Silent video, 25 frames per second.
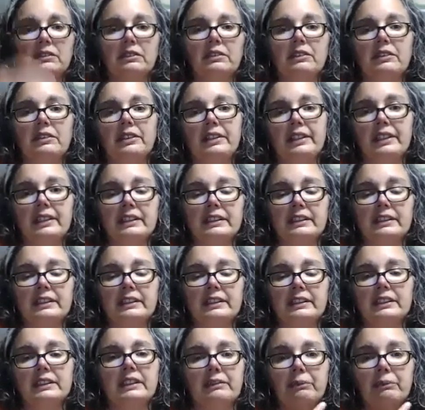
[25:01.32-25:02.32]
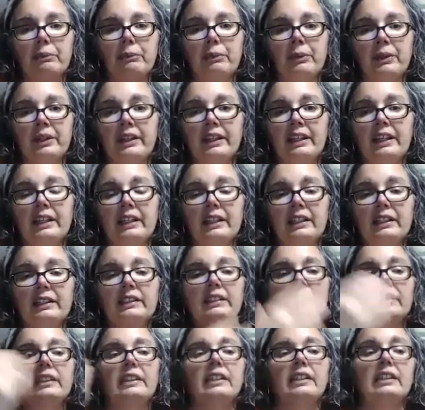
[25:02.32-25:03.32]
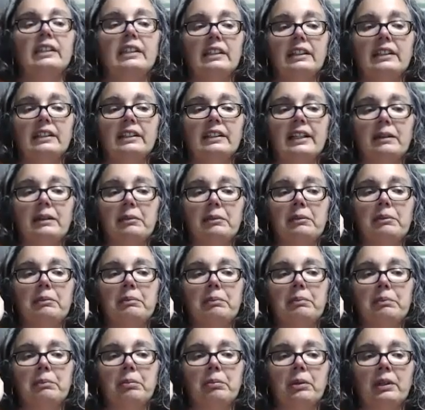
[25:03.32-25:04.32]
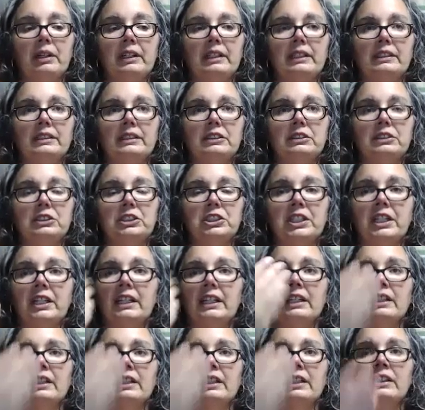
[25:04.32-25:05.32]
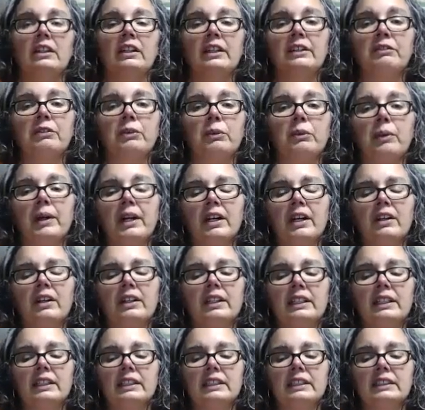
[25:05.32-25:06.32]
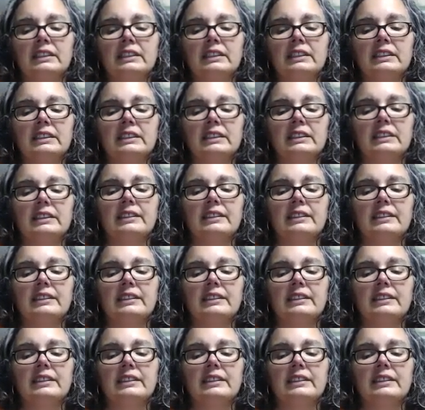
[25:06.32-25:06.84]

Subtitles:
that's within that bright shining light of awareness.